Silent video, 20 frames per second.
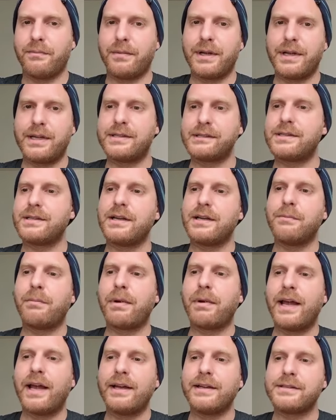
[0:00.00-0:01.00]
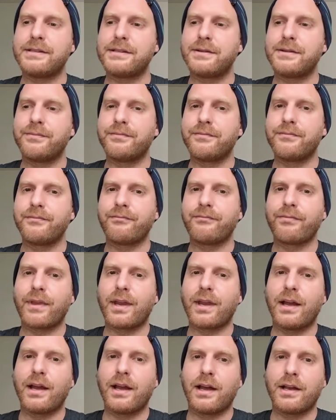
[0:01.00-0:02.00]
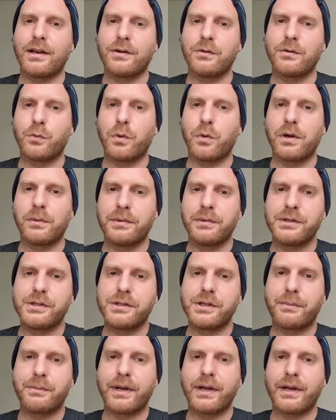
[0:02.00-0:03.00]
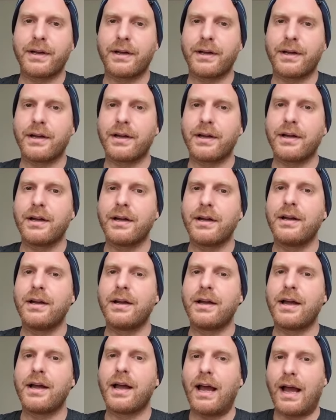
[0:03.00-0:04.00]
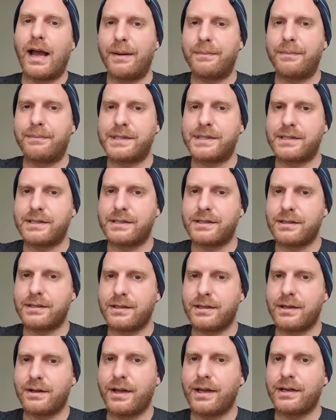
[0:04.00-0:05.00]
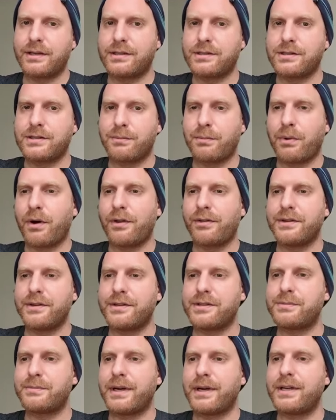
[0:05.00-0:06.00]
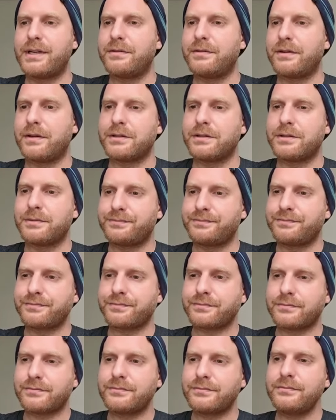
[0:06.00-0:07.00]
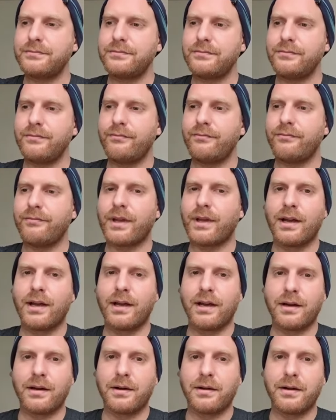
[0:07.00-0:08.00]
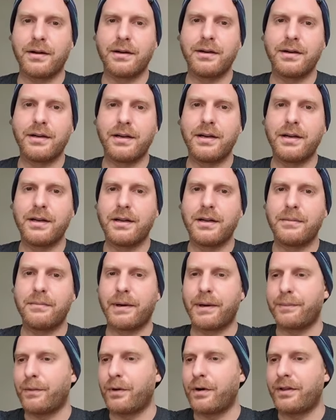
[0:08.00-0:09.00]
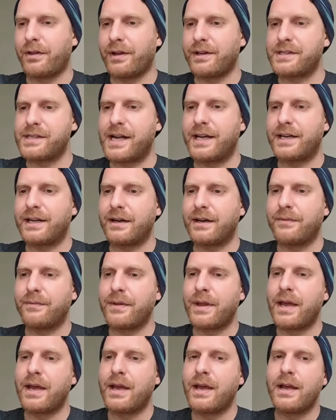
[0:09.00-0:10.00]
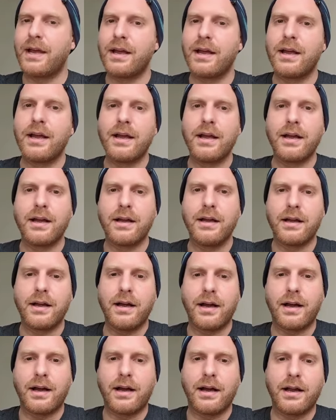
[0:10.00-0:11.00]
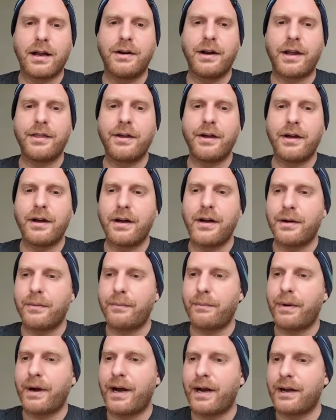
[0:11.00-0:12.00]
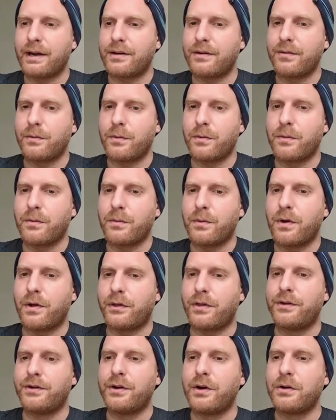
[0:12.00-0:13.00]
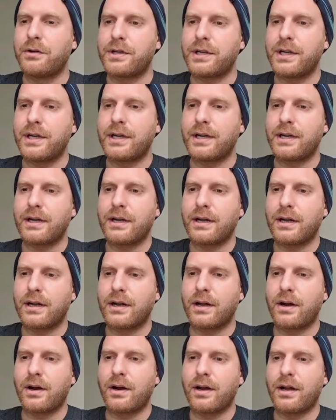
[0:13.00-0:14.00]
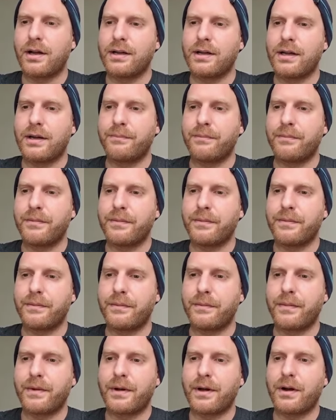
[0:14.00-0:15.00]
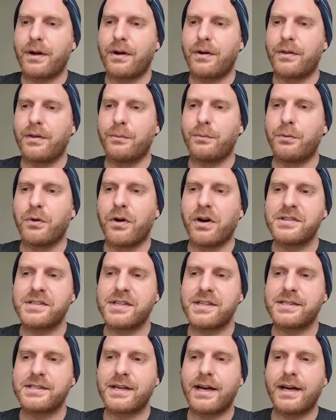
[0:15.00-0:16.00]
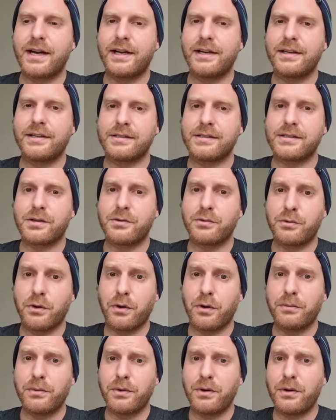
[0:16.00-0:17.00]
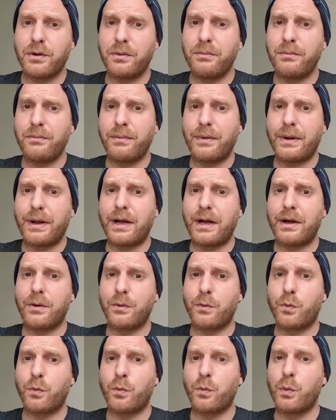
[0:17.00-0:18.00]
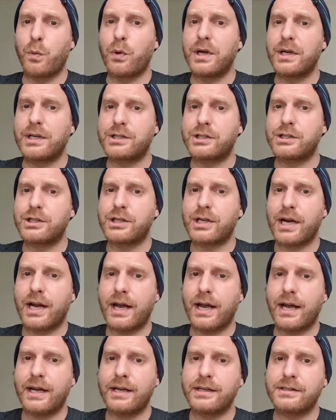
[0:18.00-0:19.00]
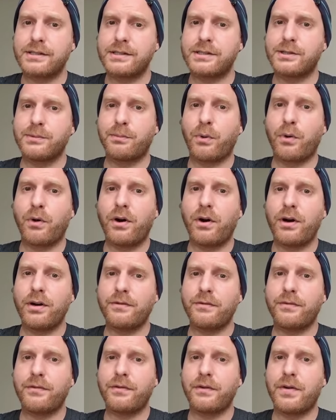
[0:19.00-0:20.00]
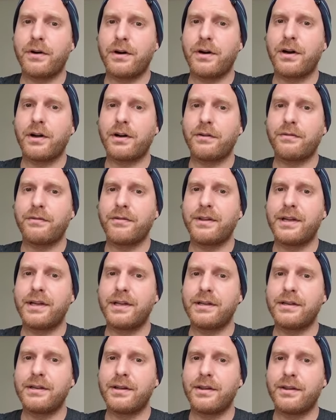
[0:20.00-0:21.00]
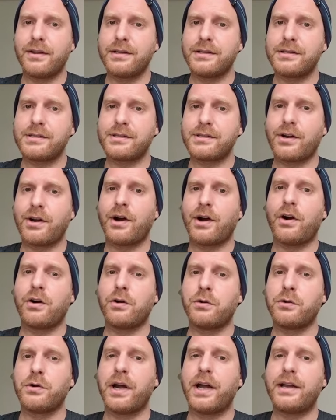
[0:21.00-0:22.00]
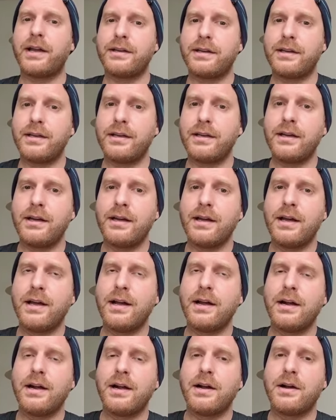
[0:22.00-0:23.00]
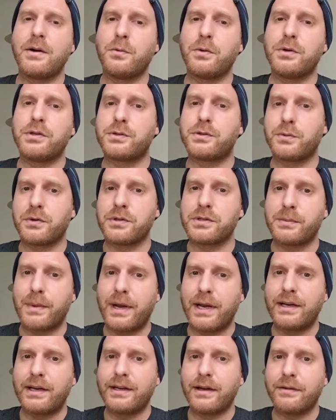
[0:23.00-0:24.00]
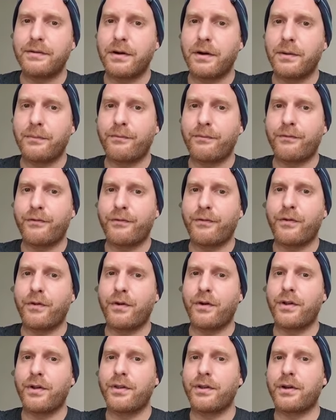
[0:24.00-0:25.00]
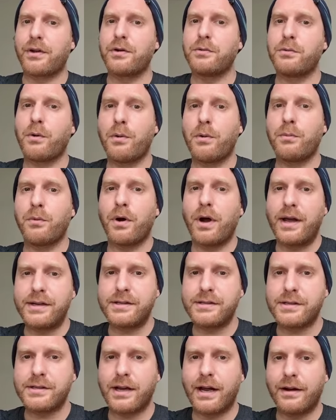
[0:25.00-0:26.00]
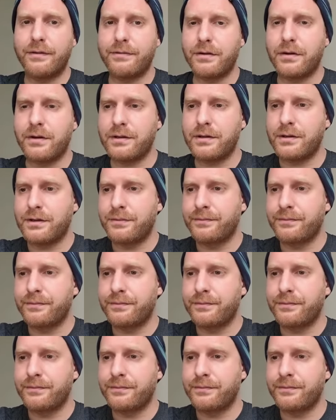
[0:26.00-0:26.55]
is in place, and we'll be shipping apps that support this by default. More on this later. Another part worth noting on the browser side is Chromium, which has support for a lot of this already, which was mainly developed for the Chrome OS effort,